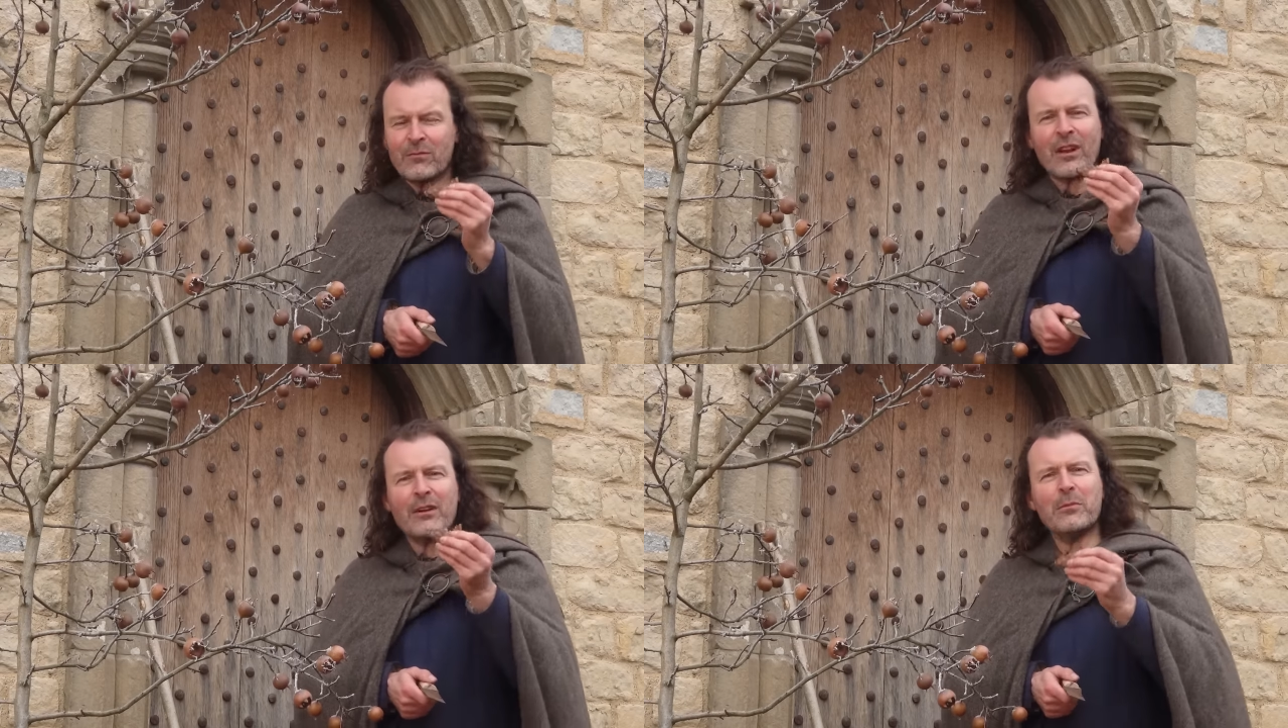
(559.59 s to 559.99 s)

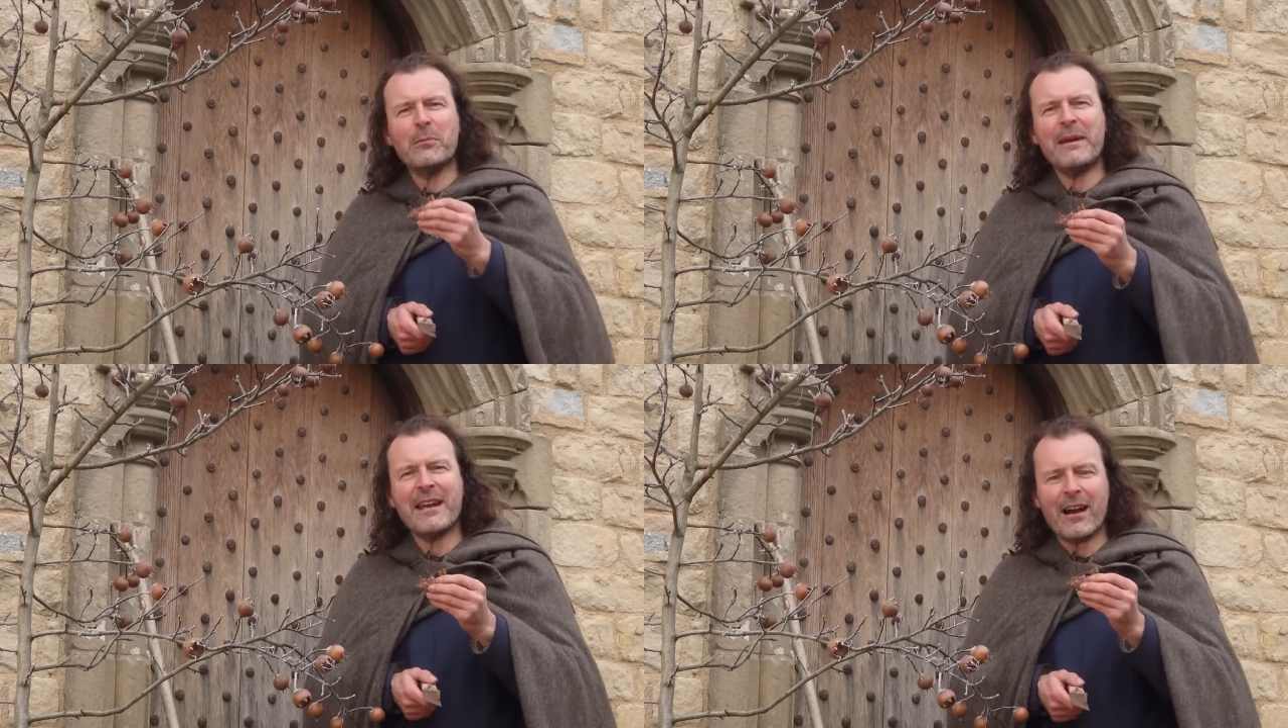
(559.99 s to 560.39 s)
terrible
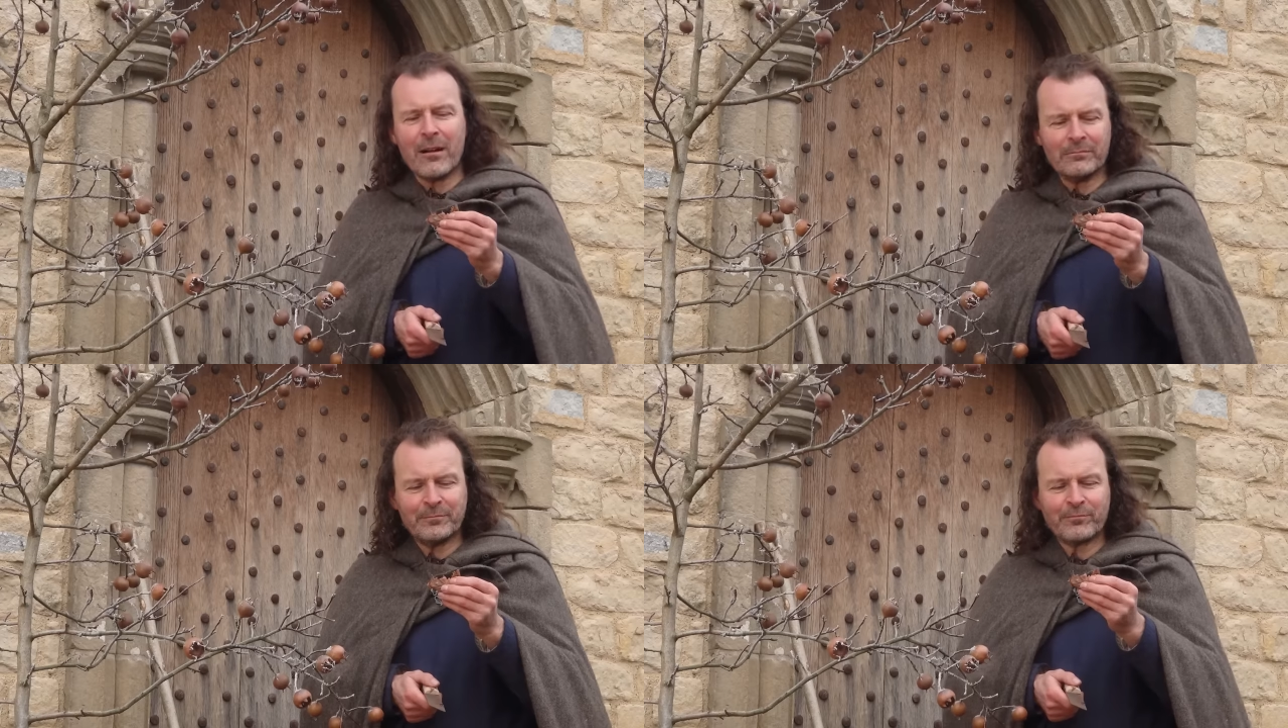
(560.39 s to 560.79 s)

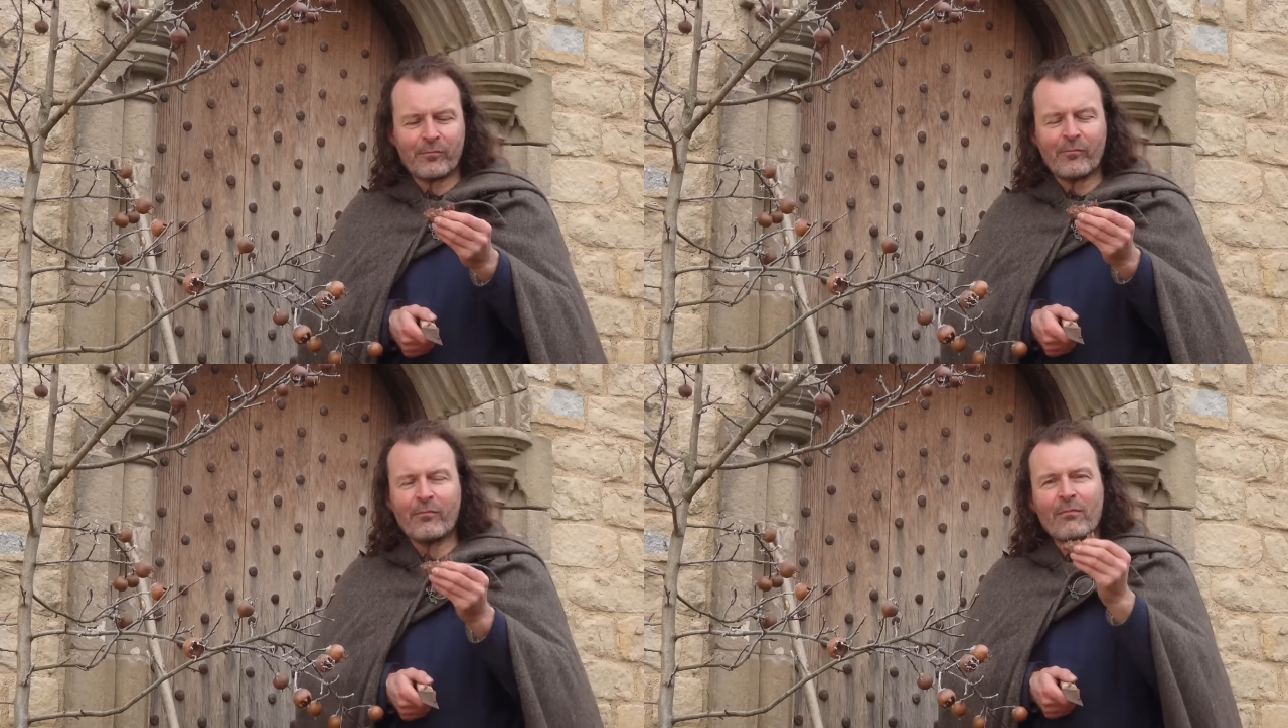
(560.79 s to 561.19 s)
PR,
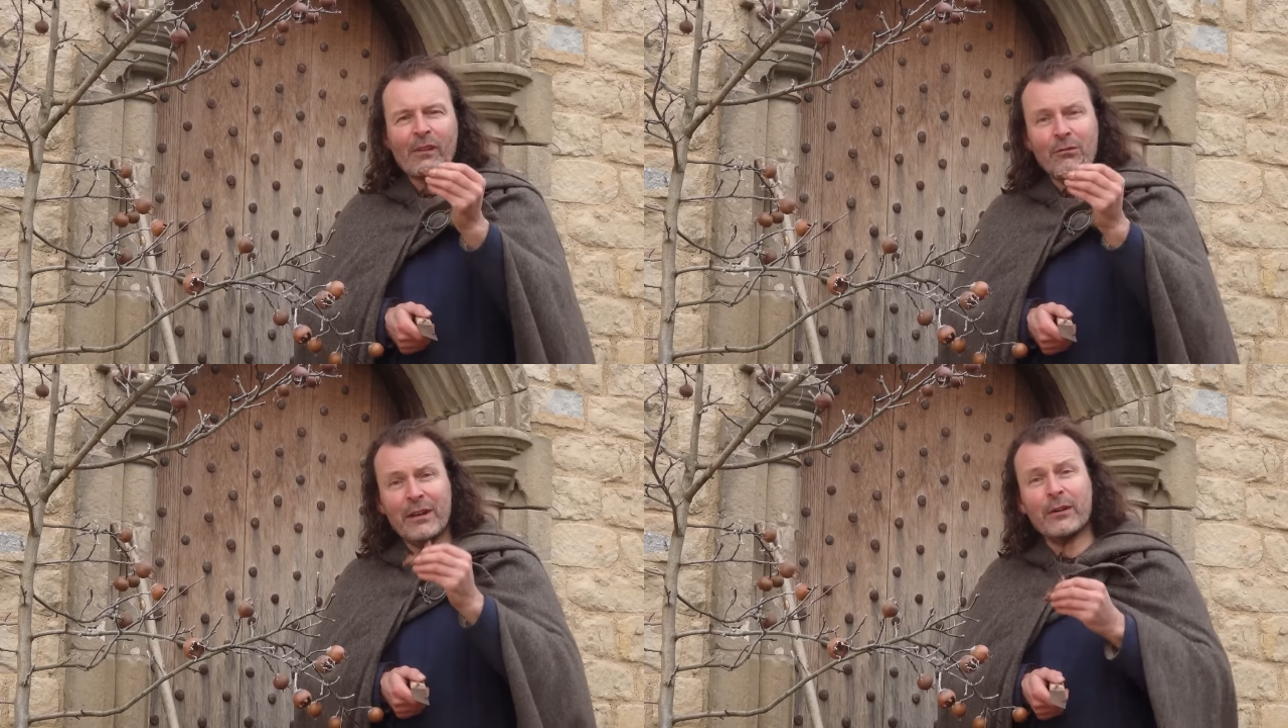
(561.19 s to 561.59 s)

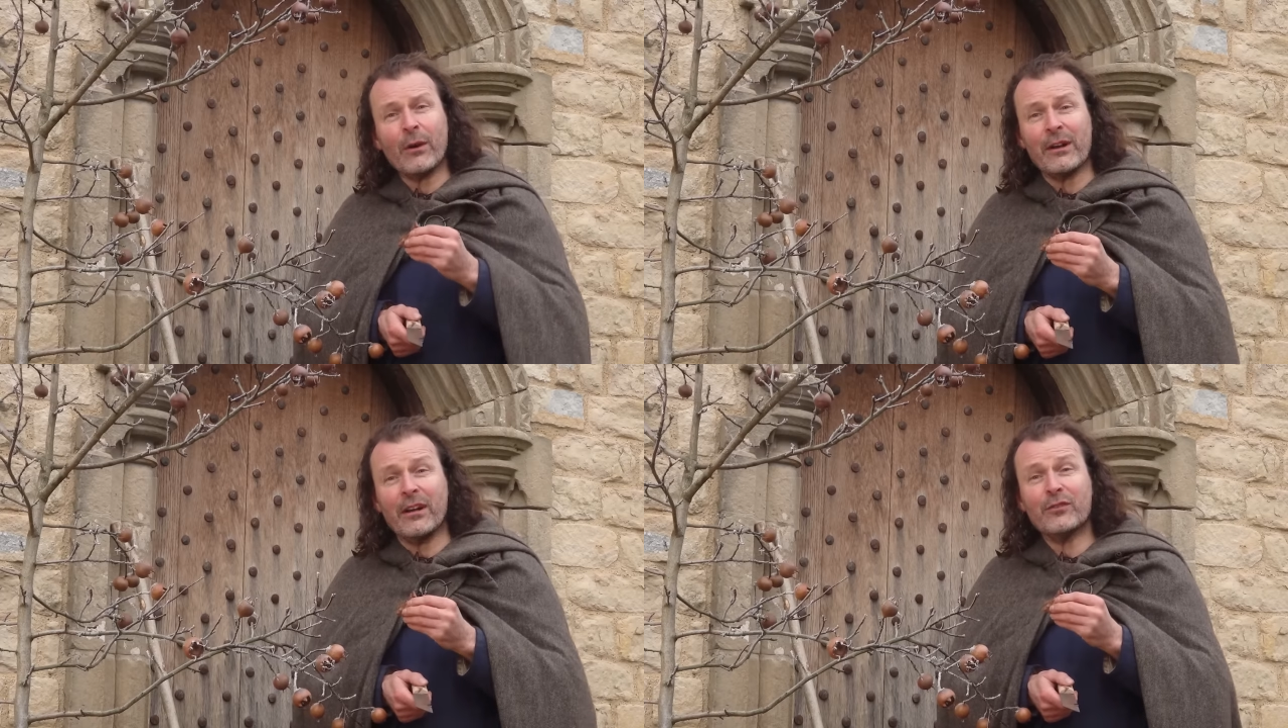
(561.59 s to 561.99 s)
really
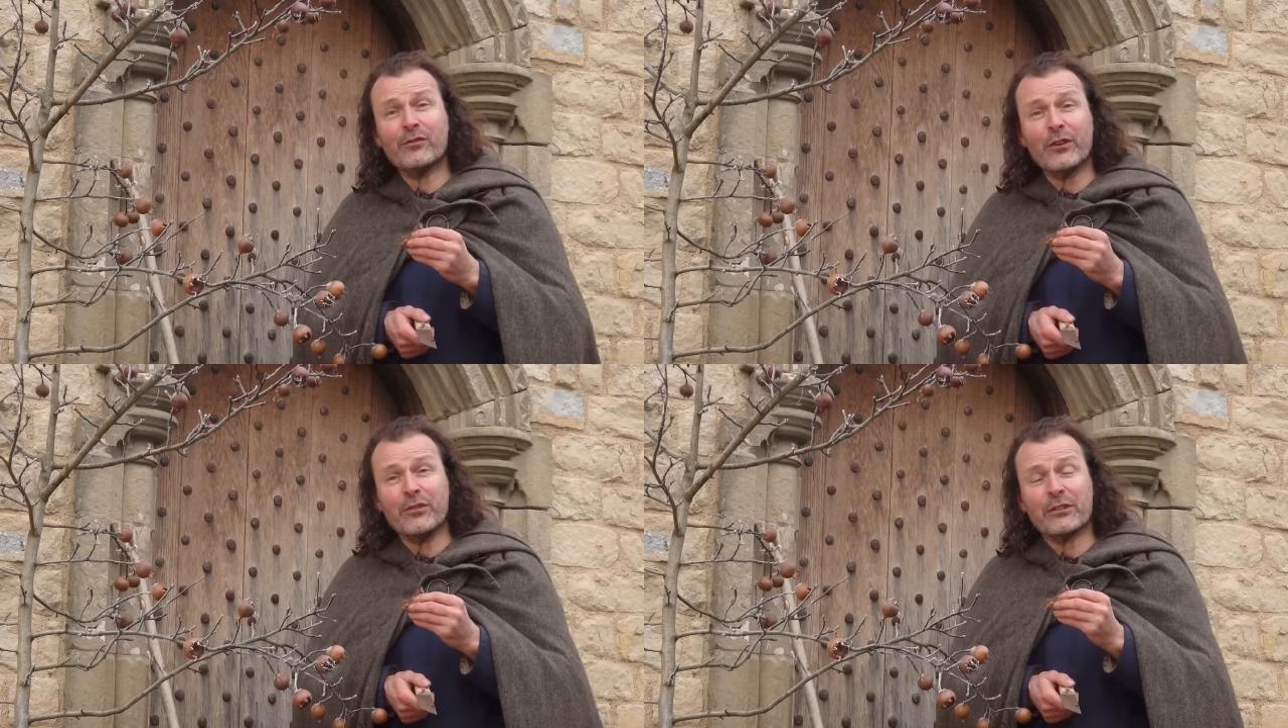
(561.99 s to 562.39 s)
quite nice
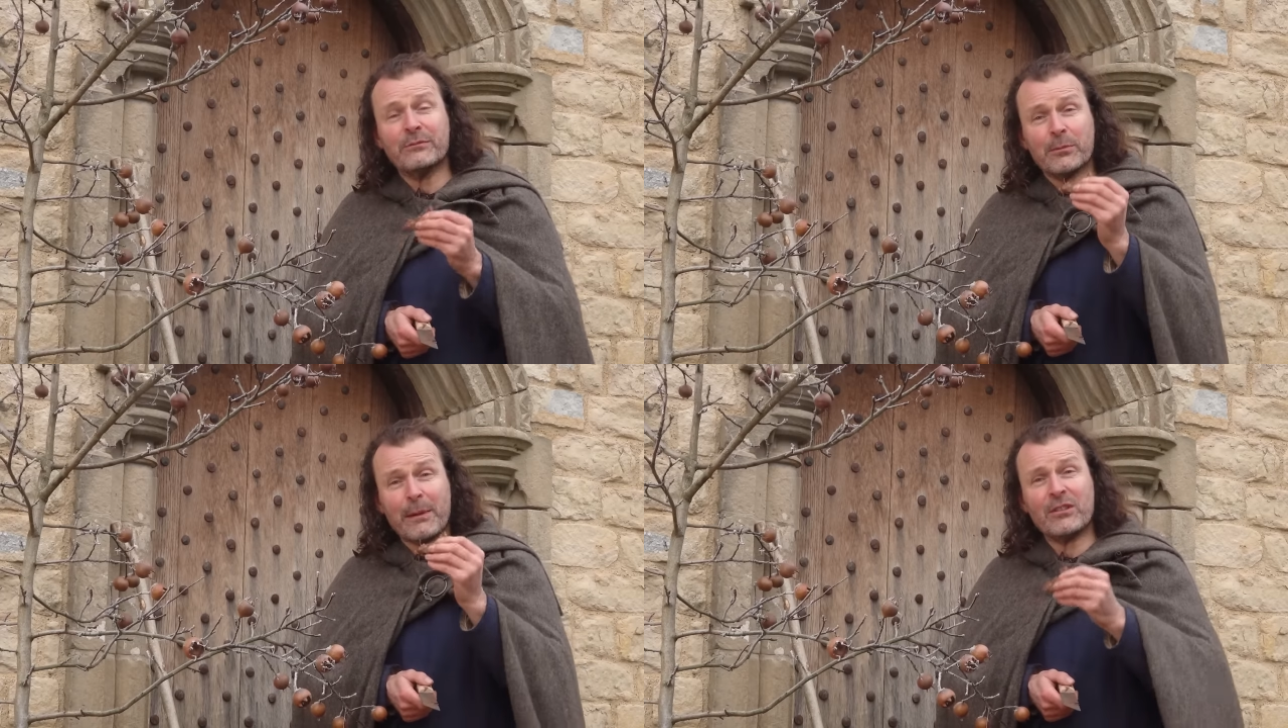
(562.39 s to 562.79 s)
fruit,
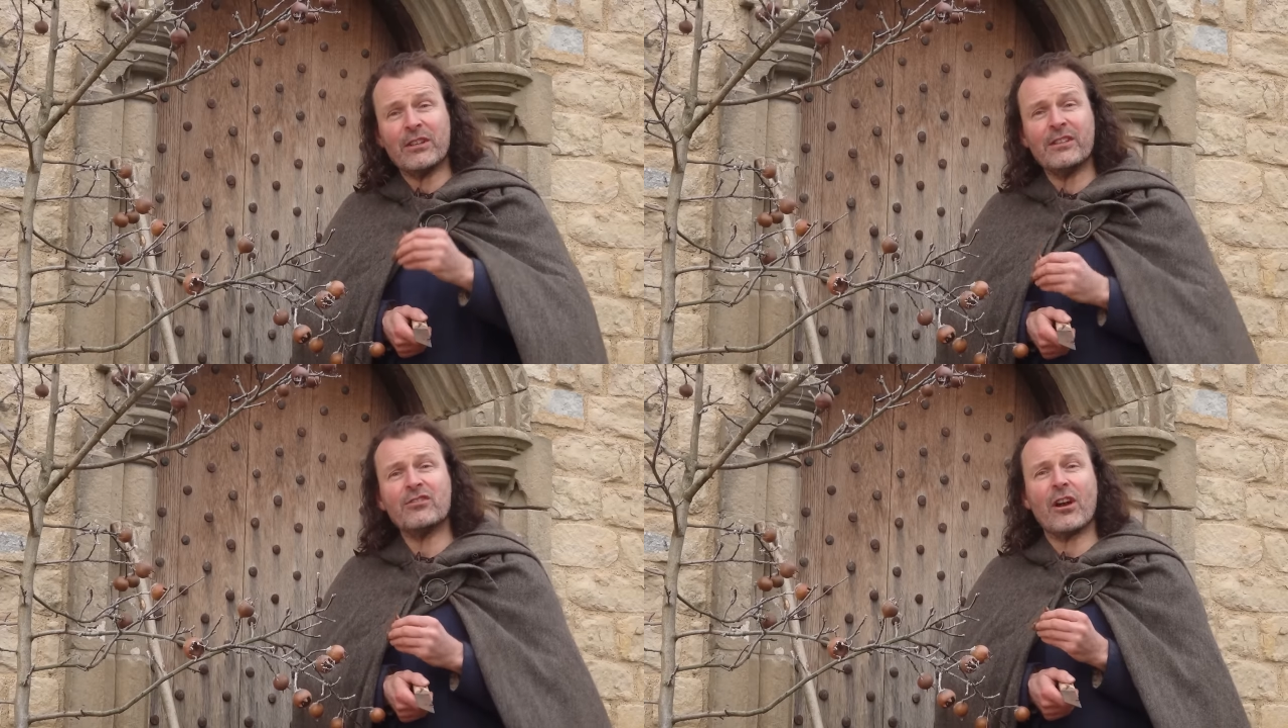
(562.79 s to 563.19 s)
especially
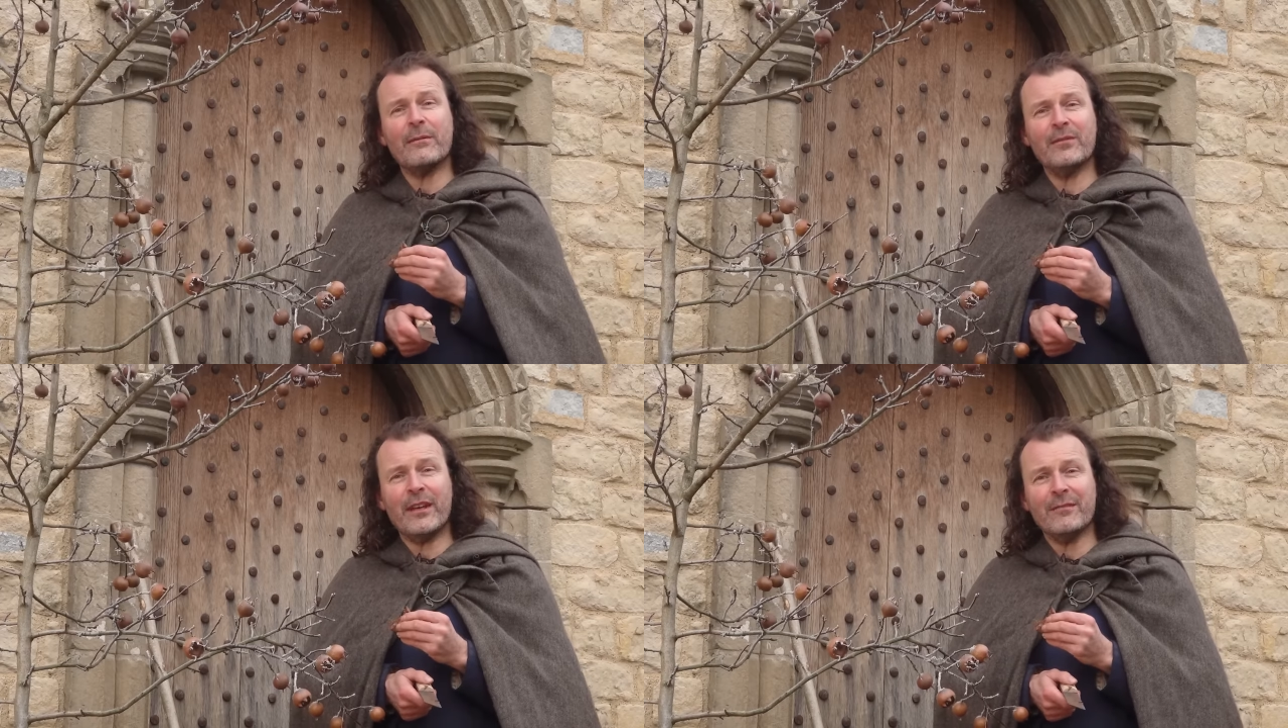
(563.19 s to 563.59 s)
at this time
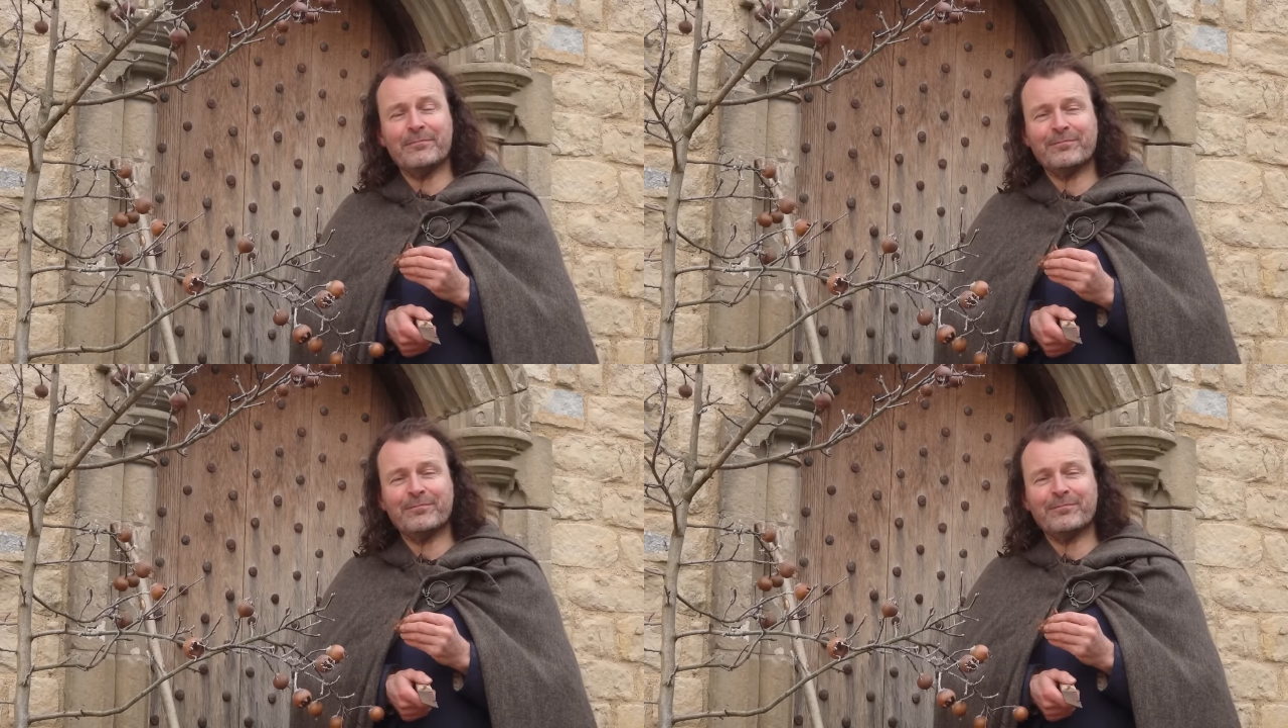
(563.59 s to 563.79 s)
of year.